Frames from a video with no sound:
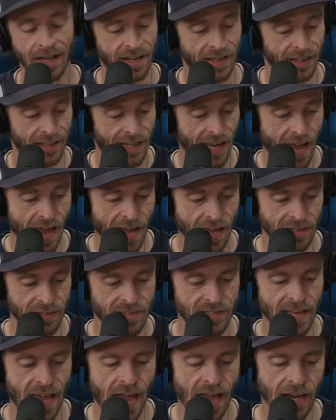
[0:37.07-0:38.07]
it
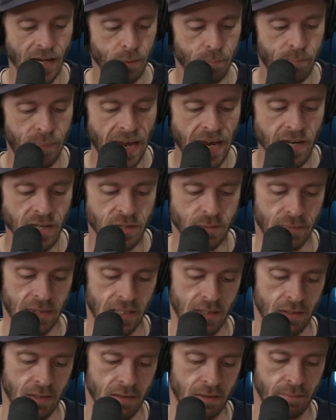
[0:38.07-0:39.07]
again. Zach
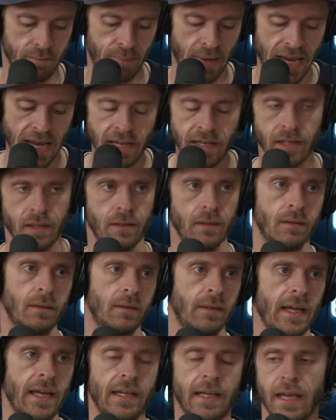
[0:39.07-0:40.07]
Bateman. Bacon,
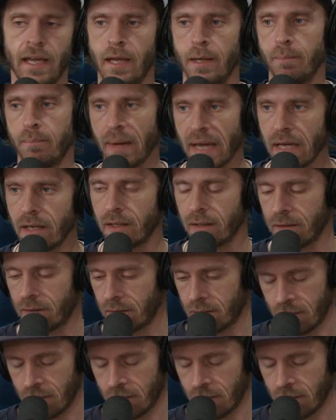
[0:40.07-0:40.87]
aka Bacon.